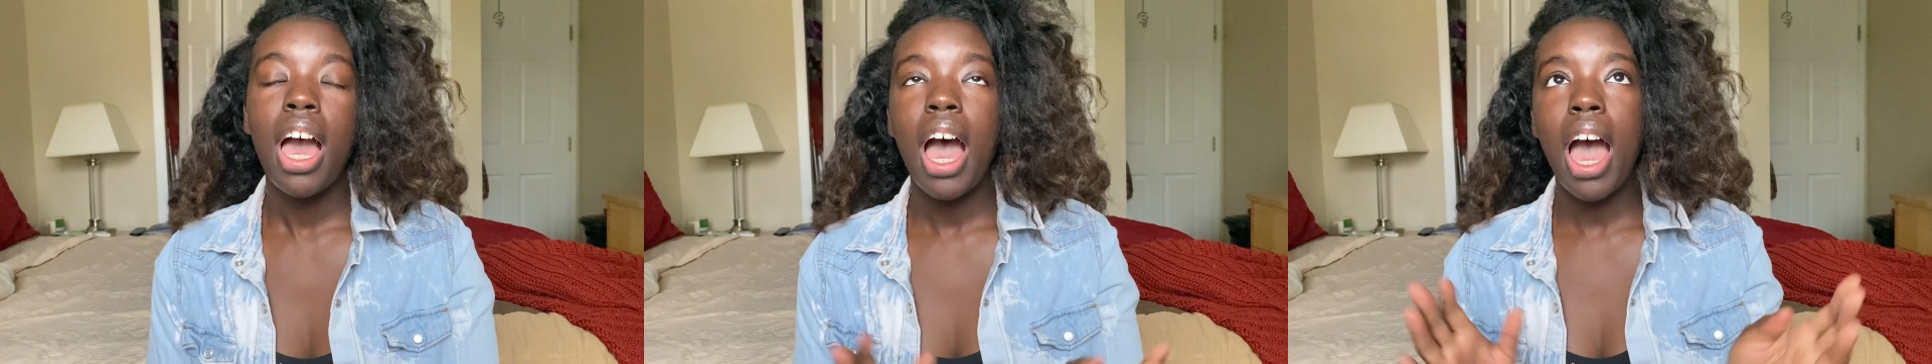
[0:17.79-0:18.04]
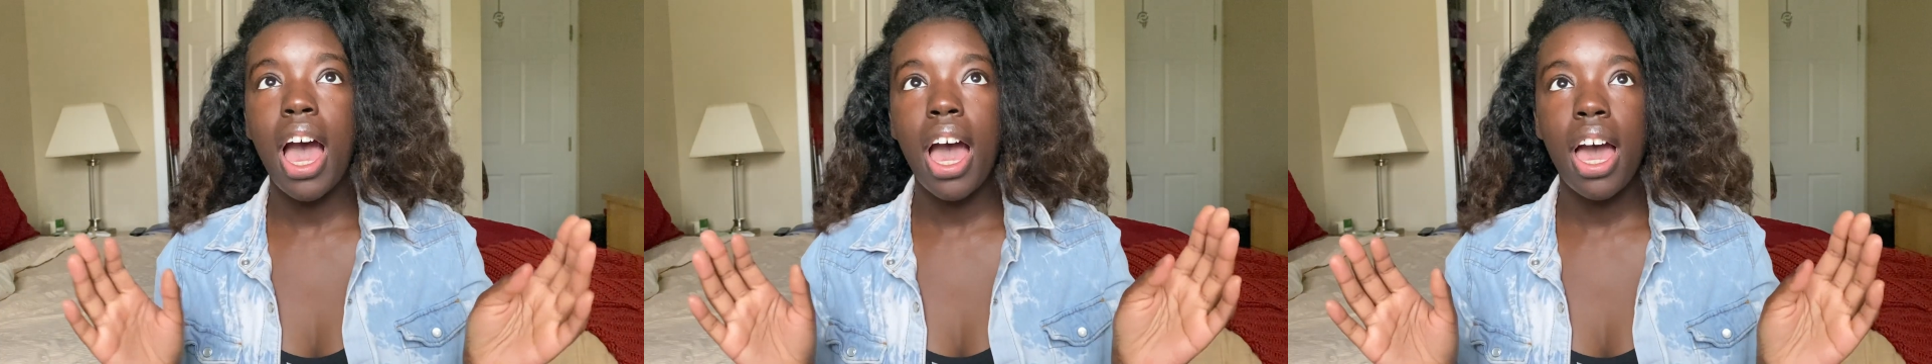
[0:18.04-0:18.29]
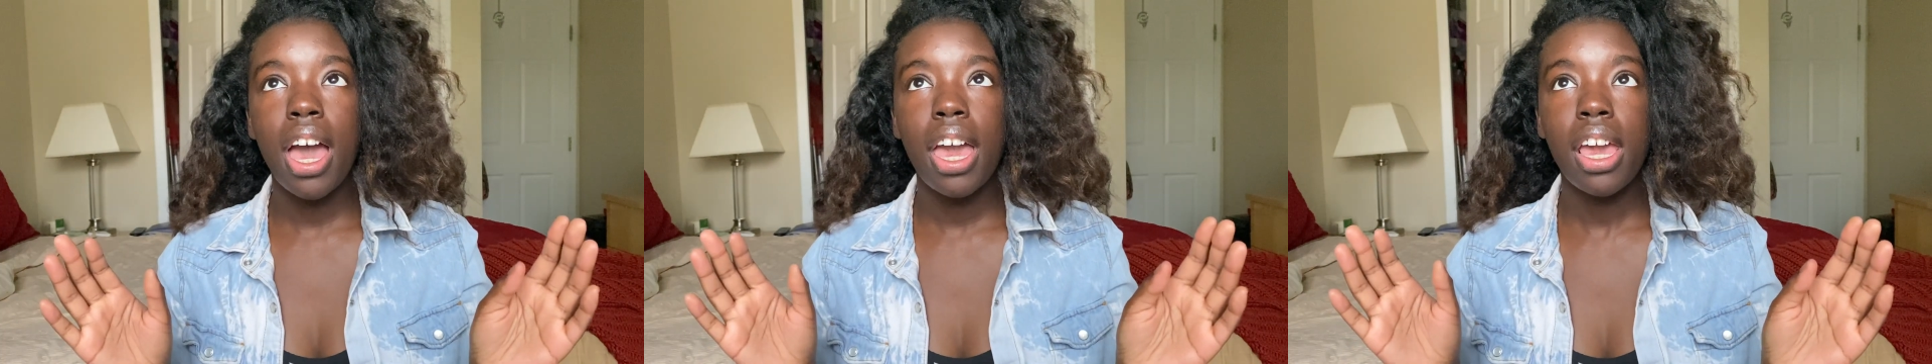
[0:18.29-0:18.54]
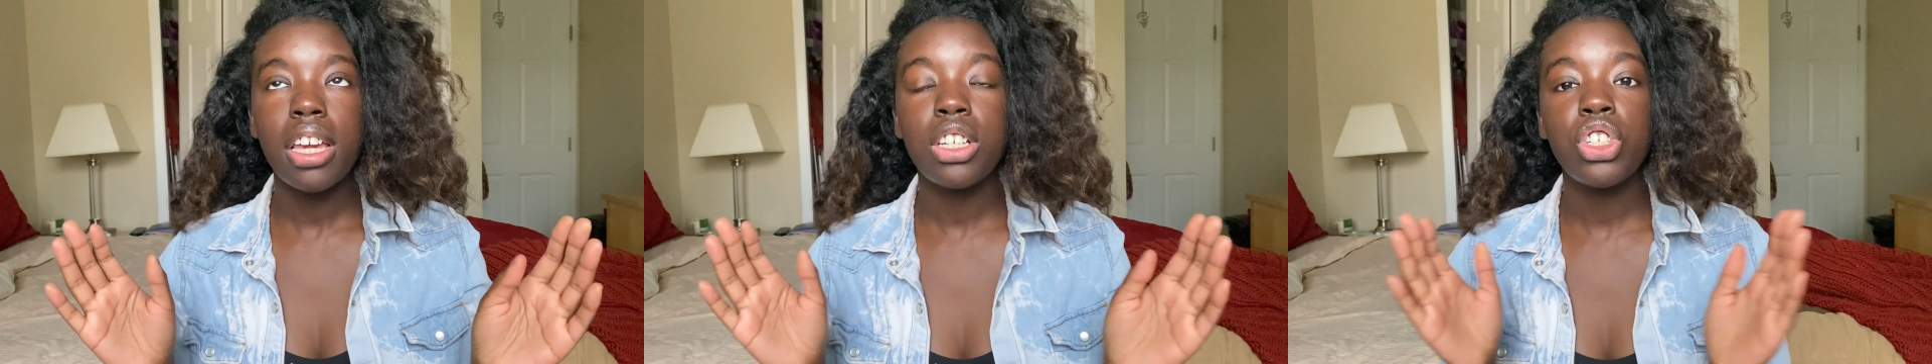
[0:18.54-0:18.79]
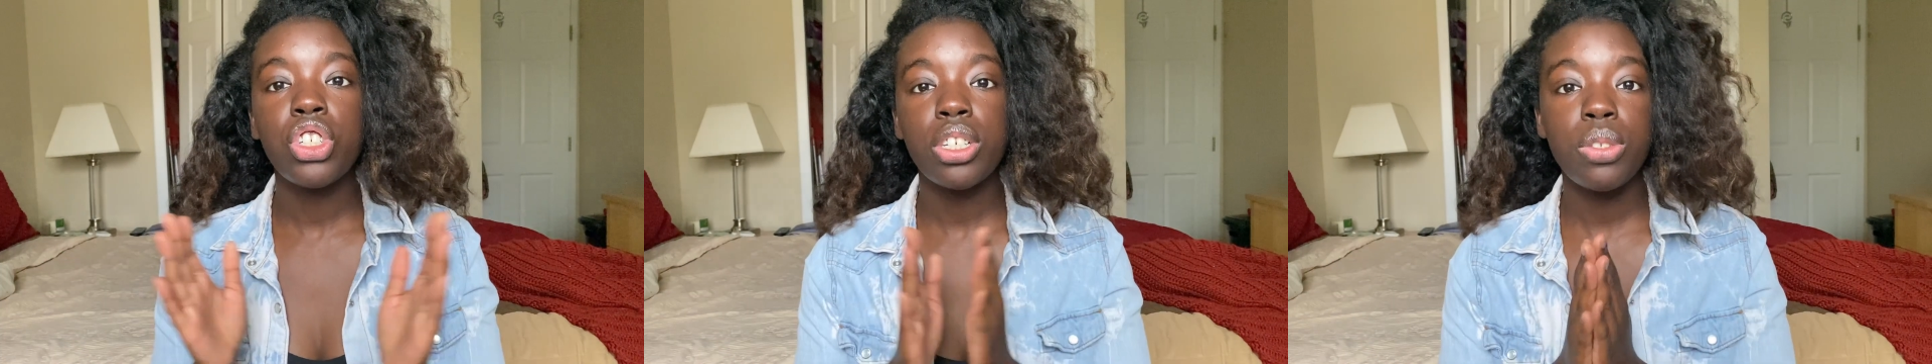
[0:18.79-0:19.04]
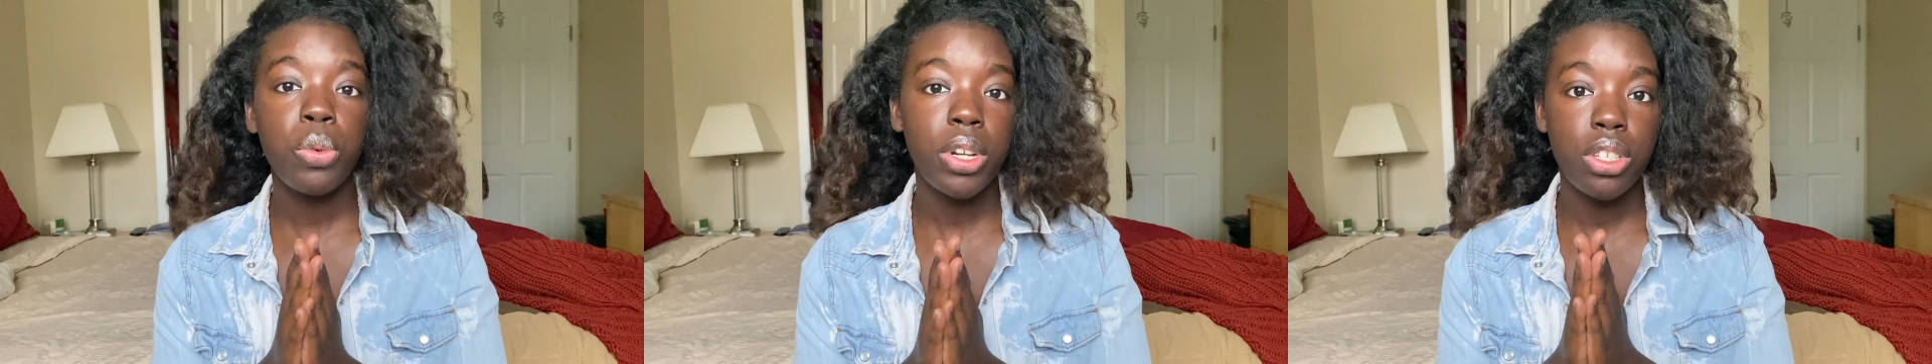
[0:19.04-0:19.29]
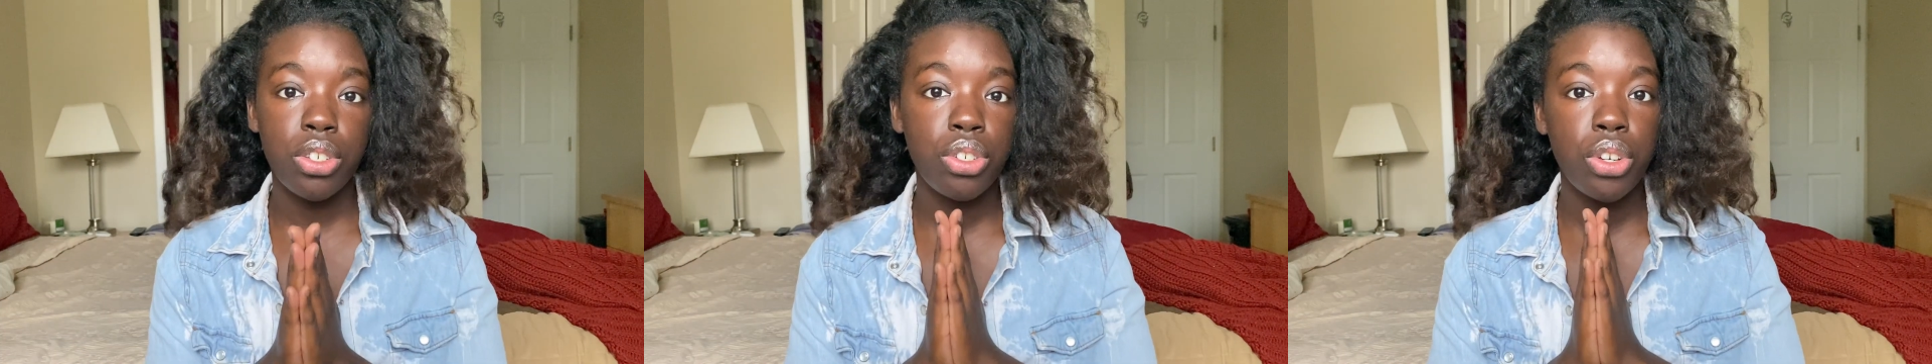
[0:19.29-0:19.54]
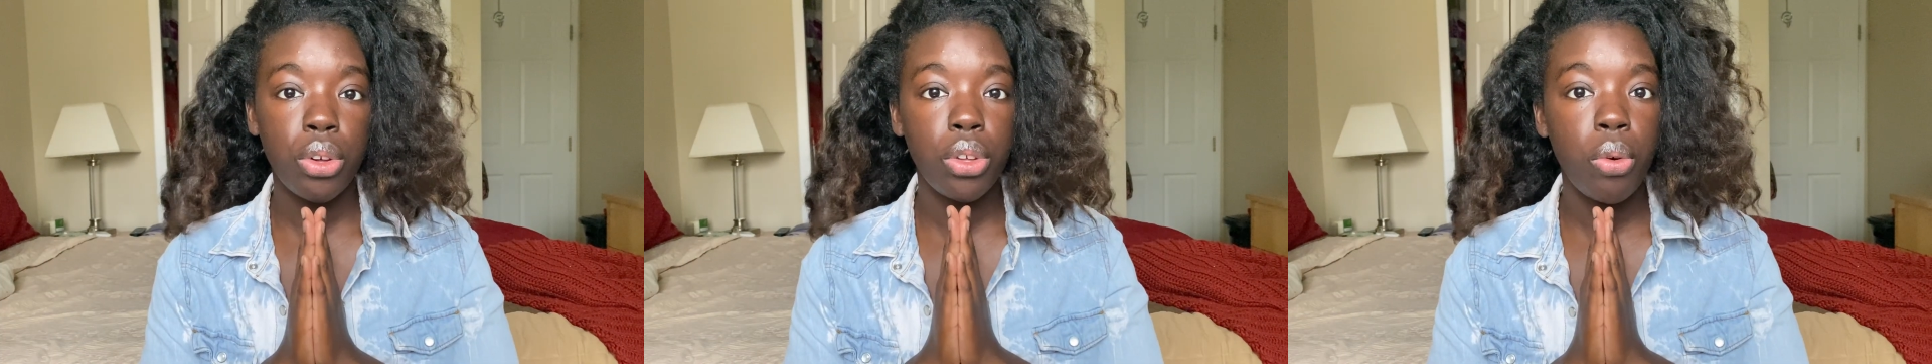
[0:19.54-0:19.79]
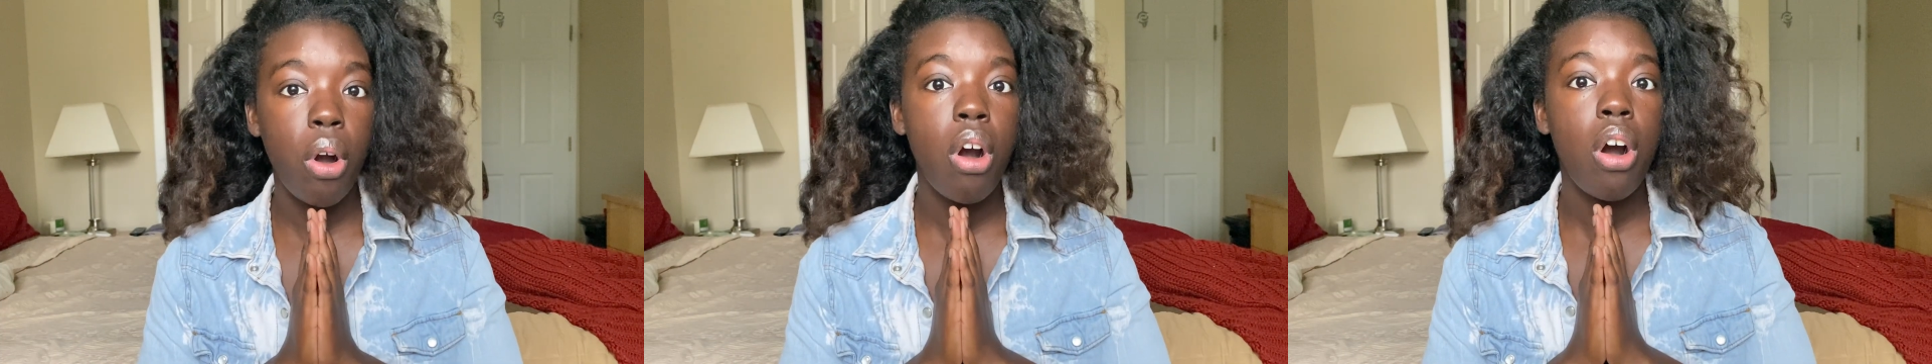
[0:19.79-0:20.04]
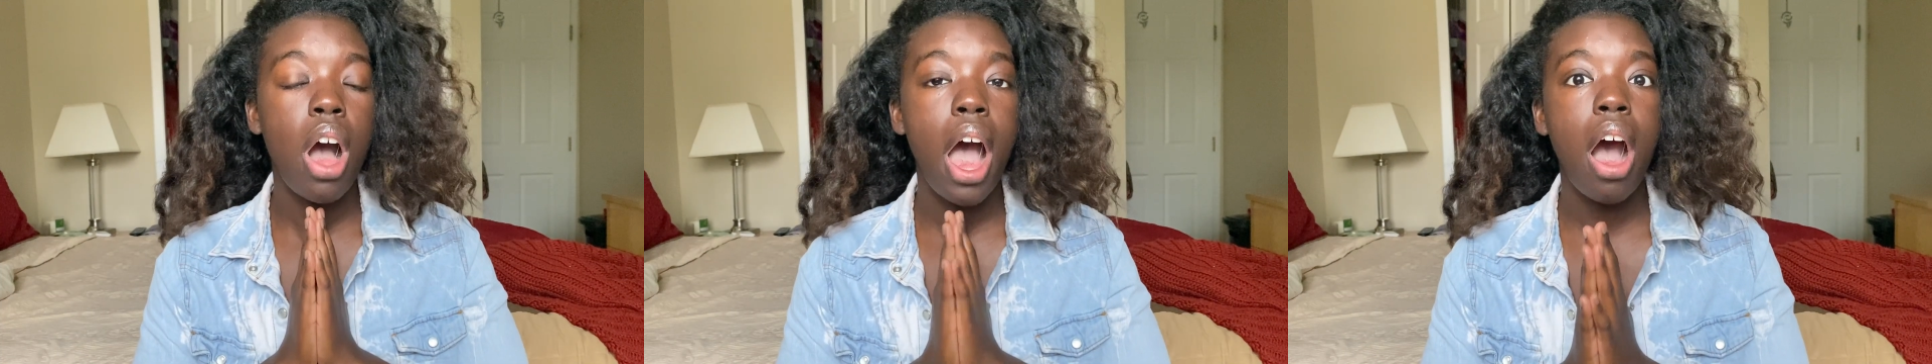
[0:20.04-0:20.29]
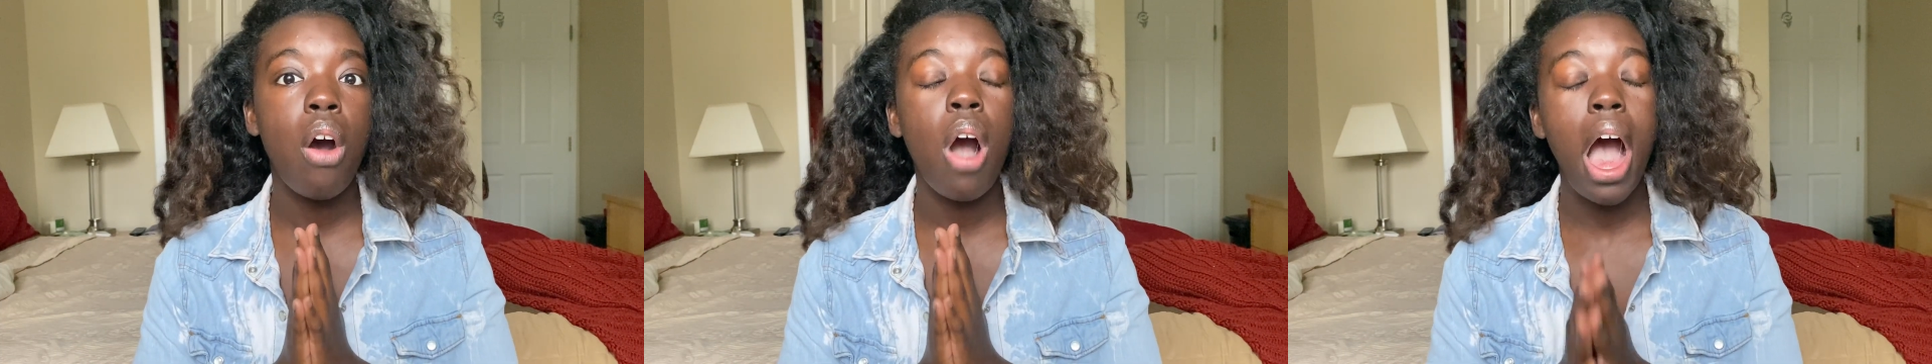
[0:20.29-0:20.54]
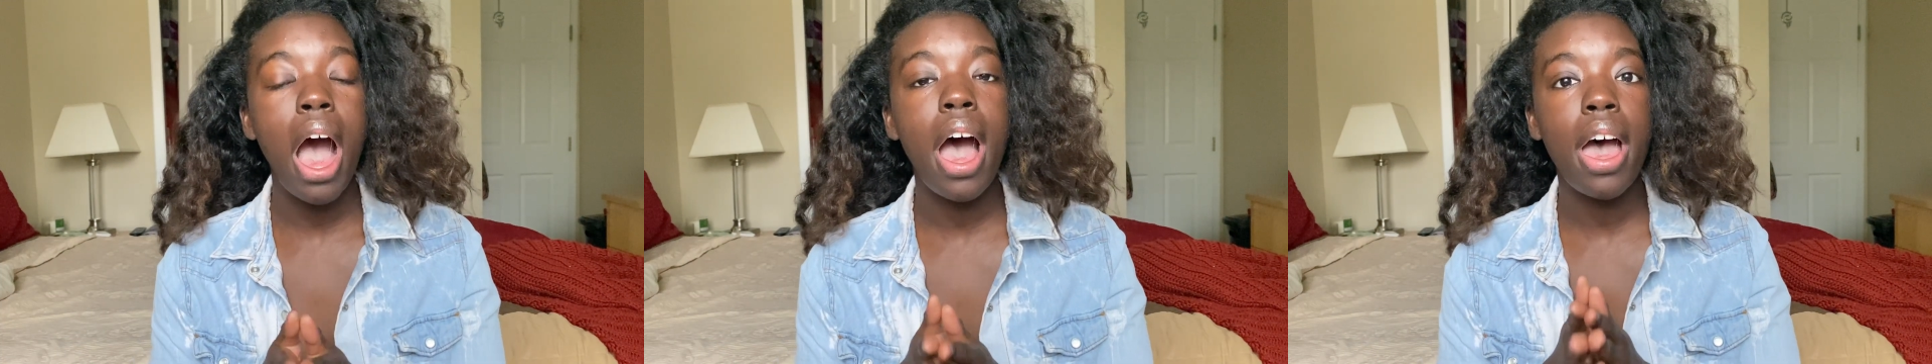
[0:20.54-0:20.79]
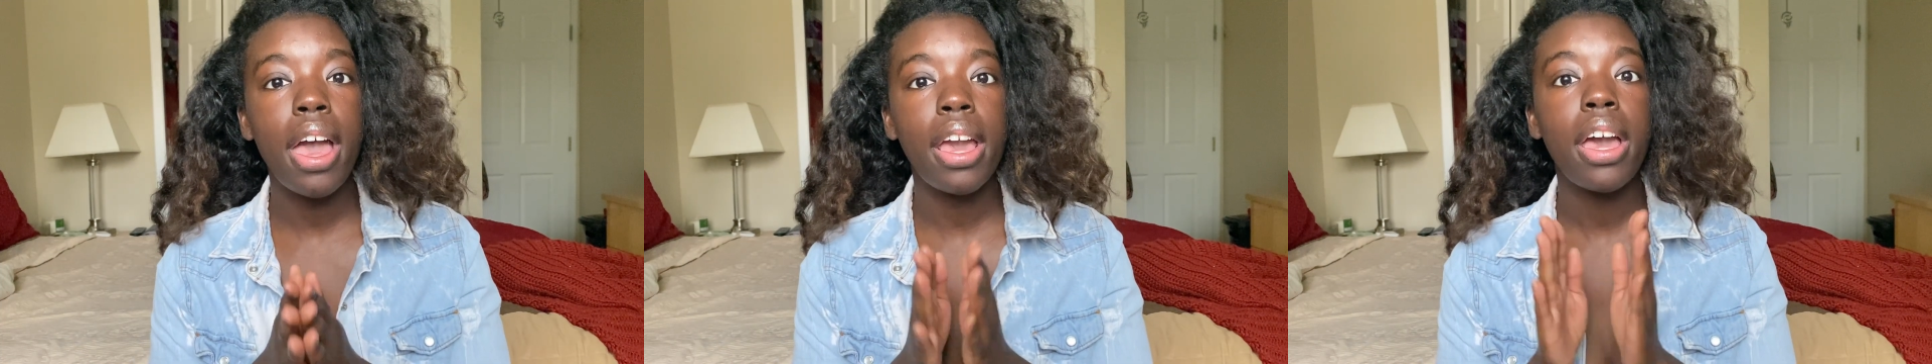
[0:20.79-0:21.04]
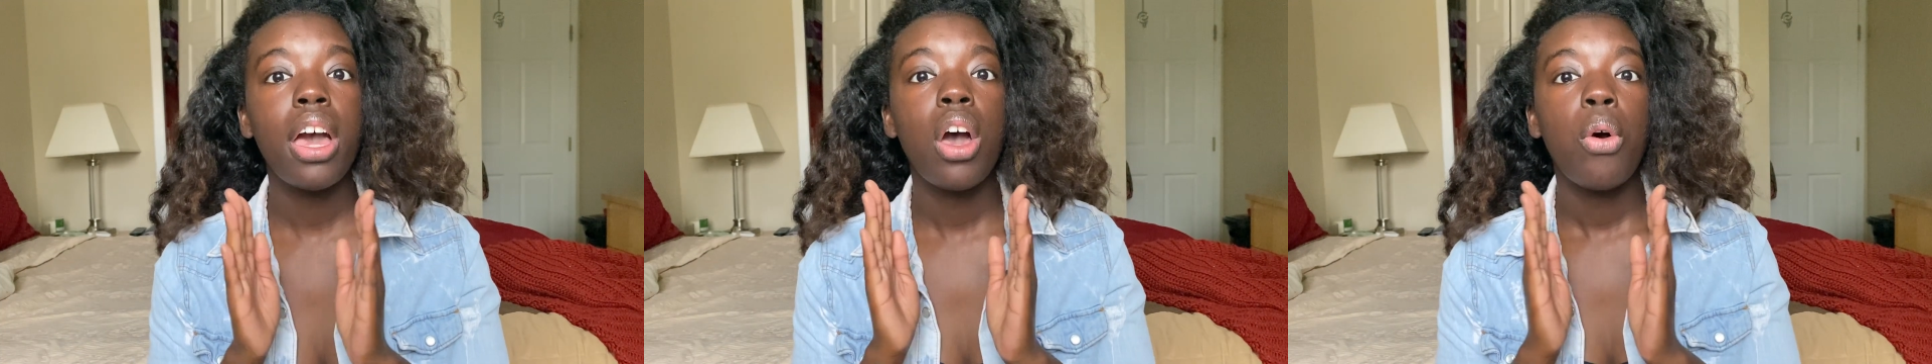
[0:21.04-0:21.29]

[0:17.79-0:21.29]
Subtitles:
I just wanted to show you all how I